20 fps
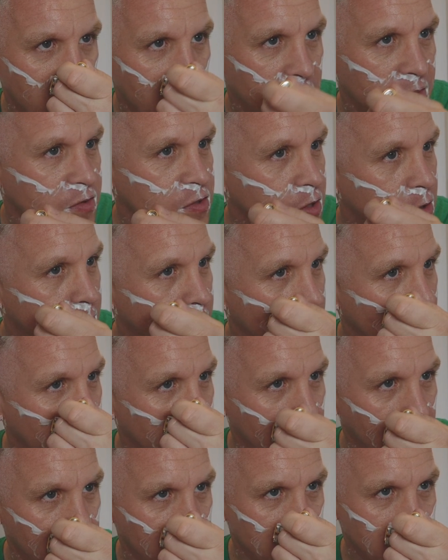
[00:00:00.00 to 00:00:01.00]
So if
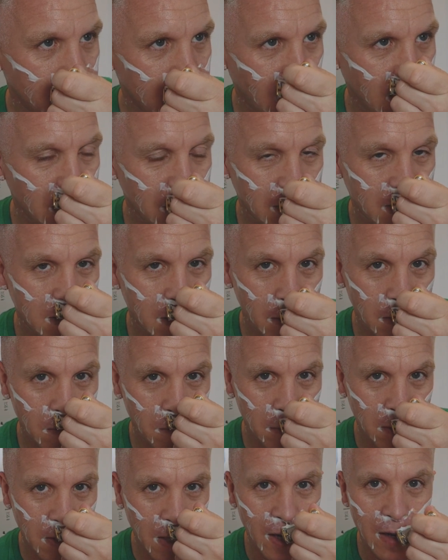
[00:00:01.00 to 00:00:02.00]
people in the States don't know
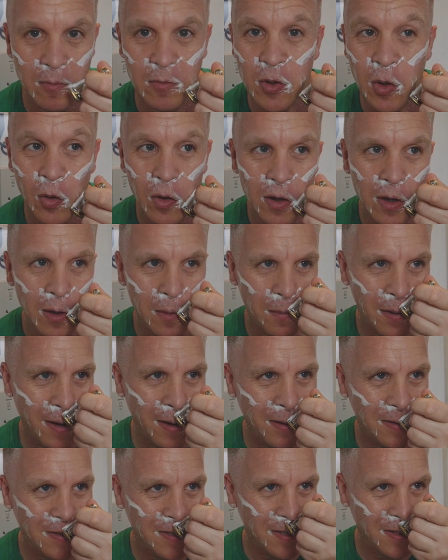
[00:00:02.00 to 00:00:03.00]
what the hell I'm talking
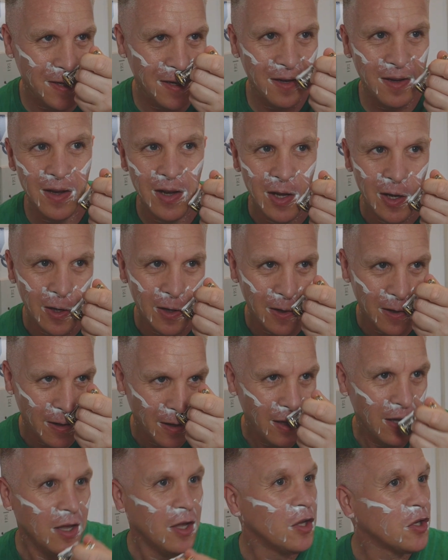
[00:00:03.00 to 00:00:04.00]
about,
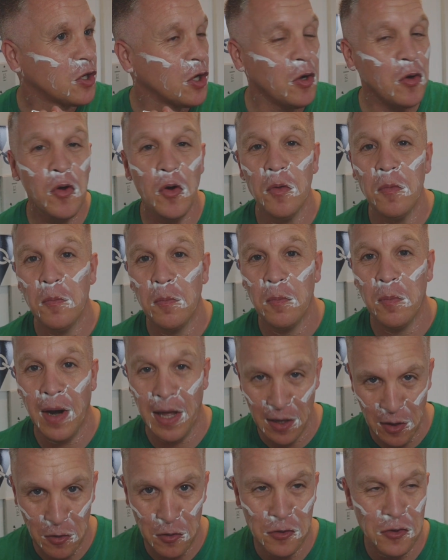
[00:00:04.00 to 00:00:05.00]
Google
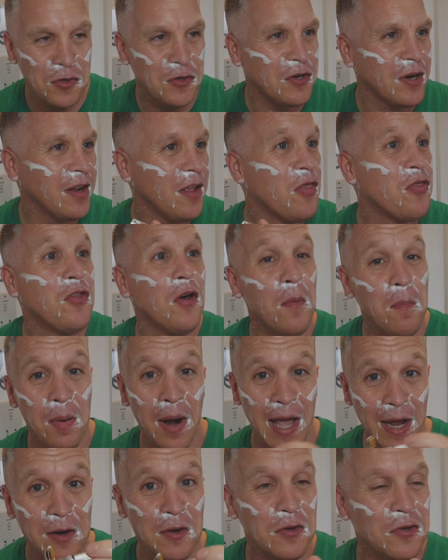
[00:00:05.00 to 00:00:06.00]
Black Country, the
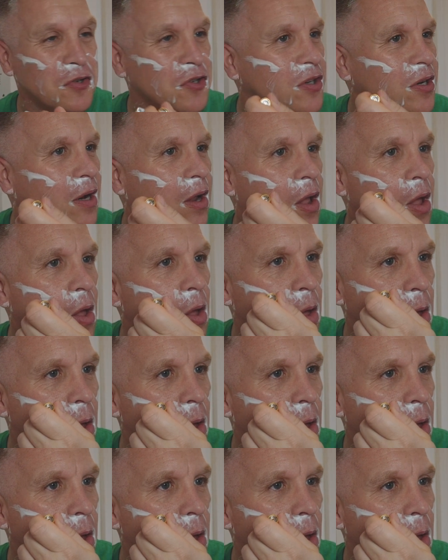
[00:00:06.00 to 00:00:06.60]
Black Country.